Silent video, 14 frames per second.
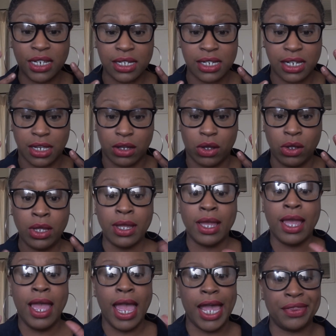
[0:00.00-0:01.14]
conceal,
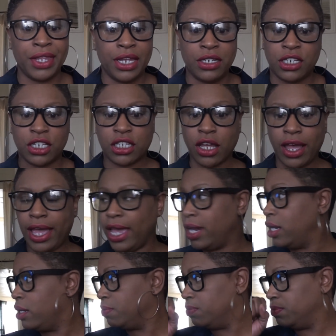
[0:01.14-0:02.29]
and then just go ahead
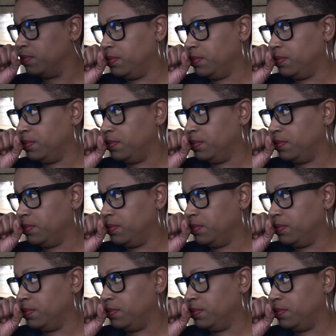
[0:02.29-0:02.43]
and,